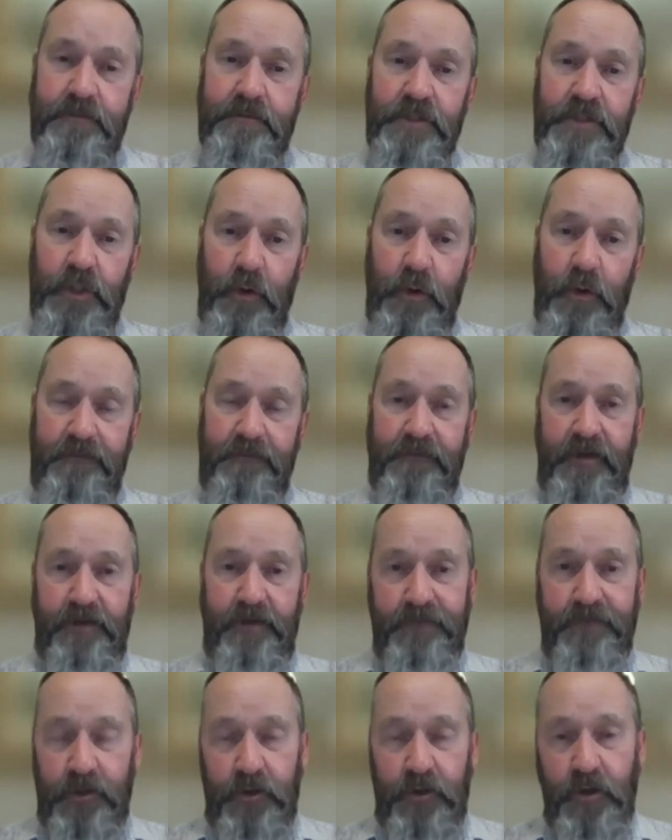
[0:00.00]
So
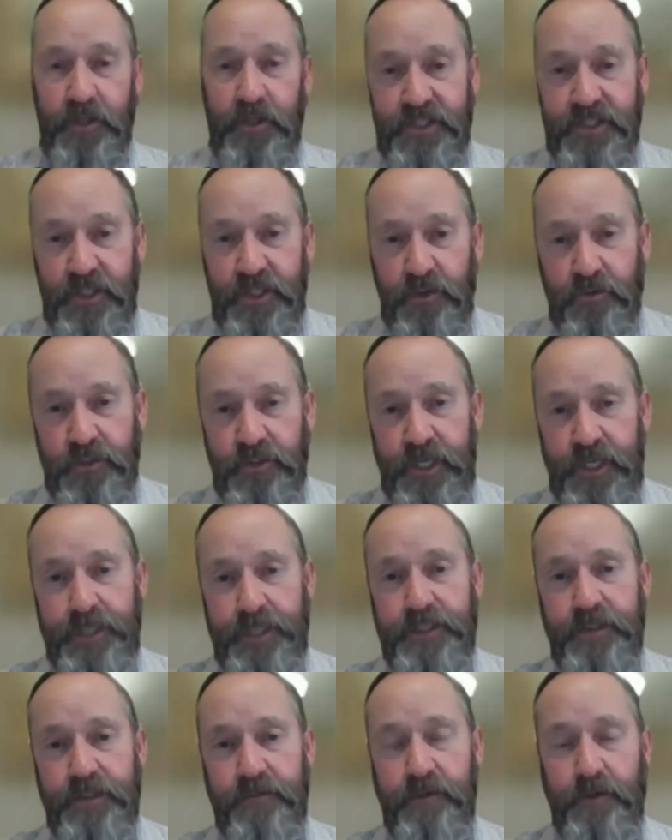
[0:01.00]
if the colours do
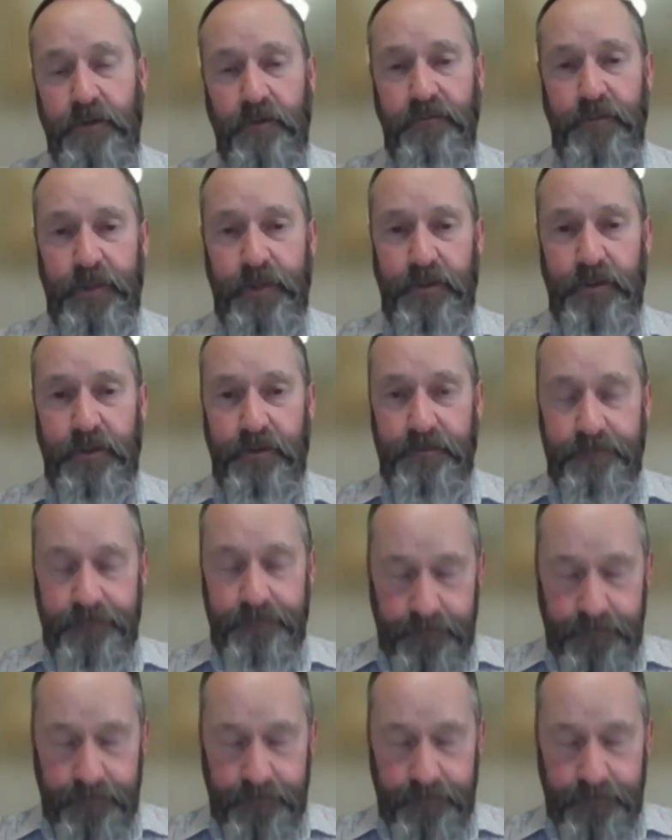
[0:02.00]
change of the government,